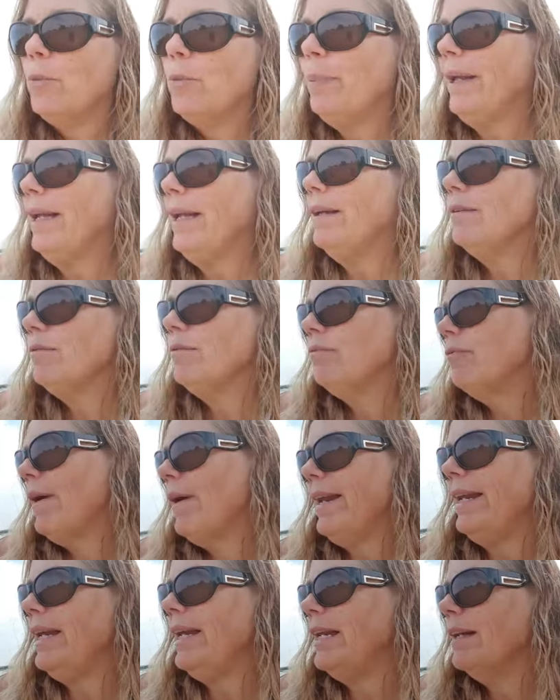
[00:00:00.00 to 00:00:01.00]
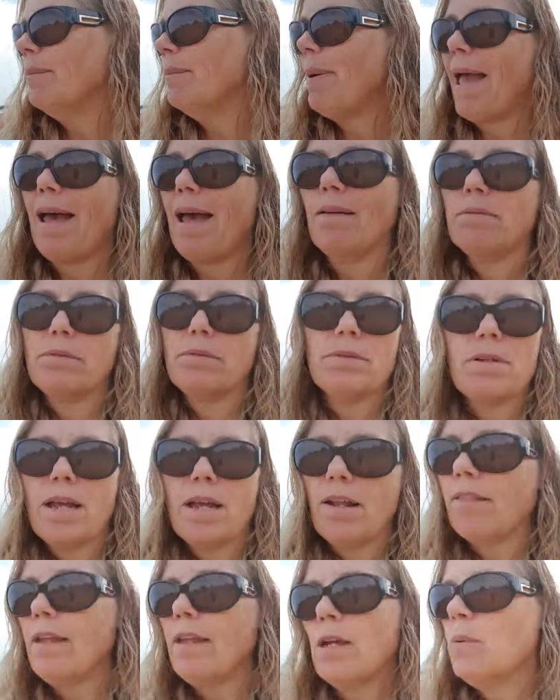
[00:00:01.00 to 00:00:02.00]
be ready in about
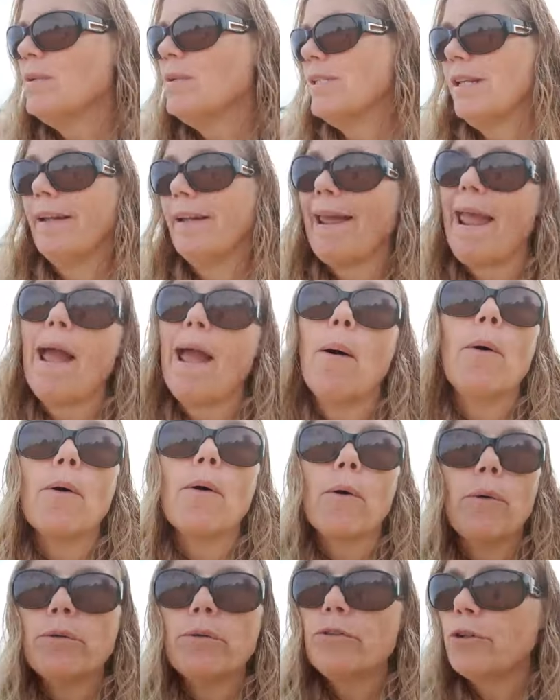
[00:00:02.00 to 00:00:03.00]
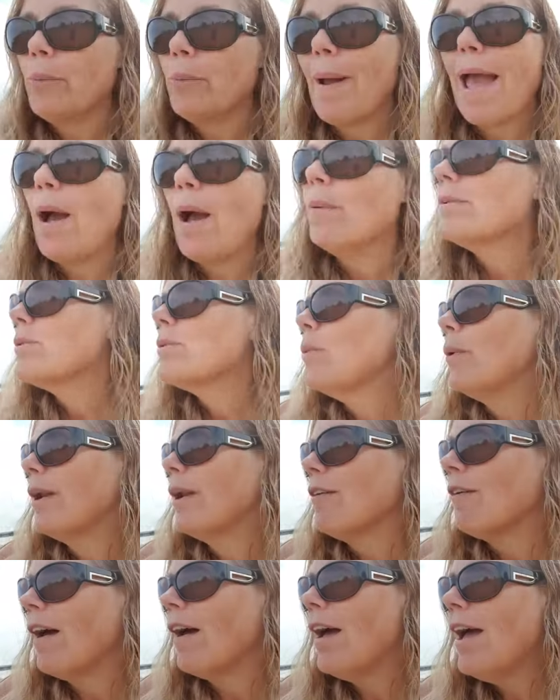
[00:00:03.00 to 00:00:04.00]
I think it was an hour or two hours or
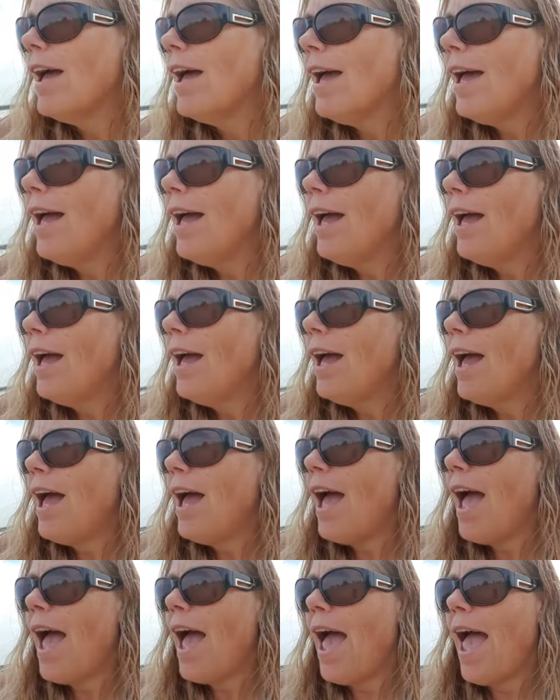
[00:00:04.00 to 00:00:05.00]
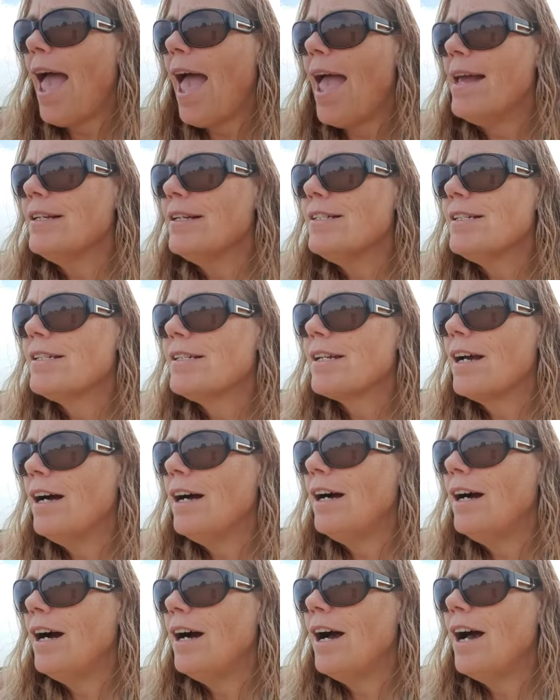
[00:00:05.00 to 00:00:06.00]
whatever." And
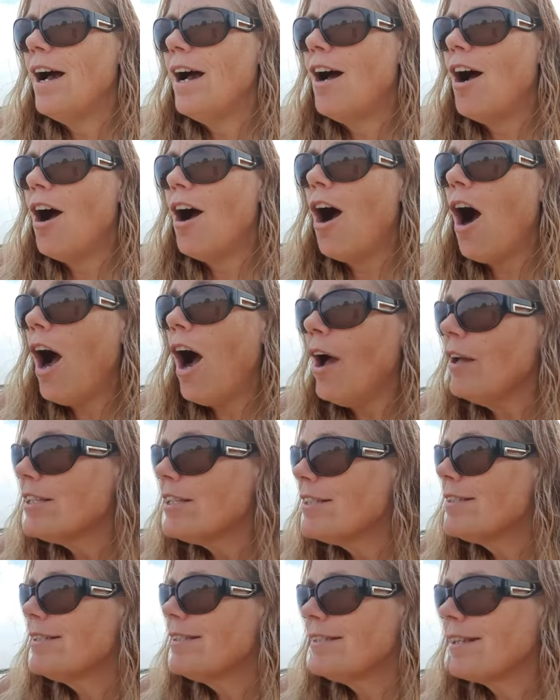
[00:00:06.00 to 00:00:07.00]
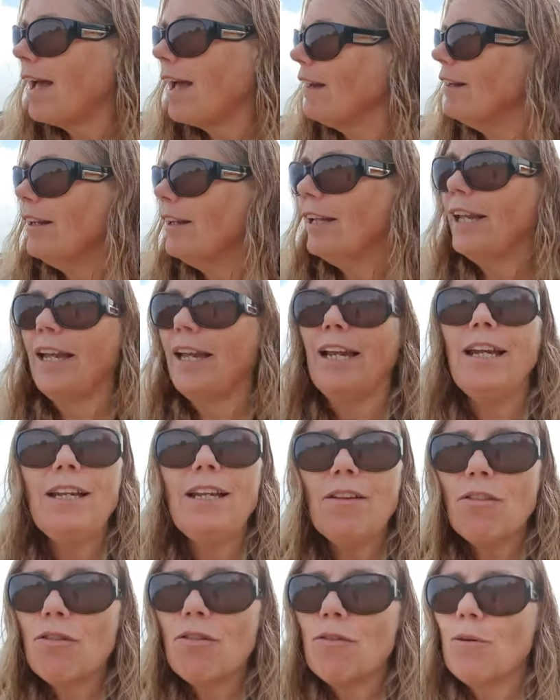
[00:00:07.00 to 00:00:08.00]
I
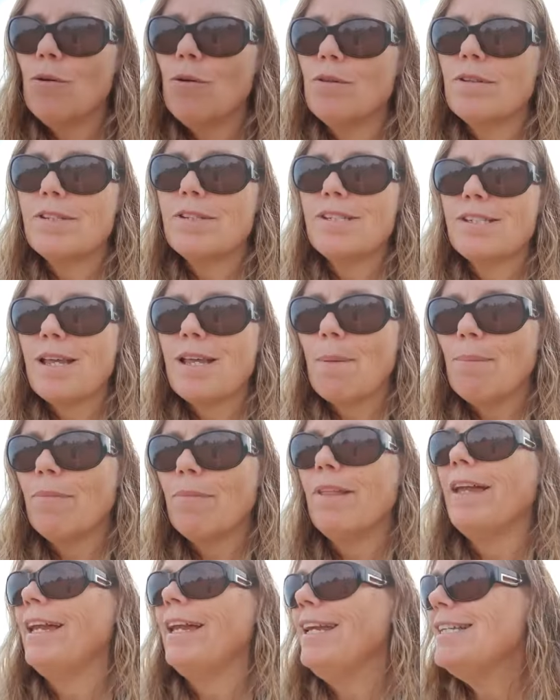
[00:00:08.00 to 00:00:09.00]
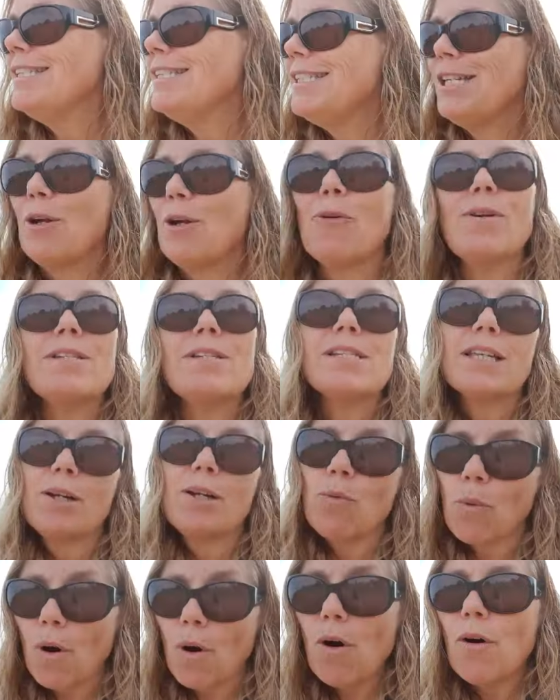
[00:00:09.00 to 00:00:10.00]
suddenly thought something is seriously
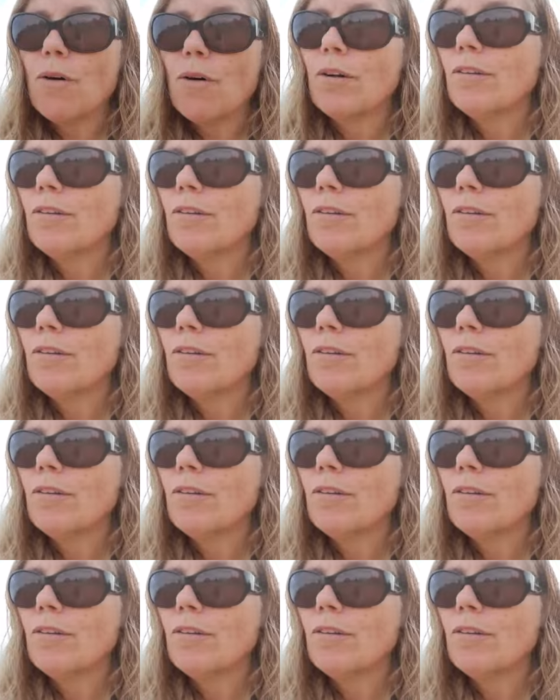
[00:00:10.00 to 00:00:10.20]
wrong.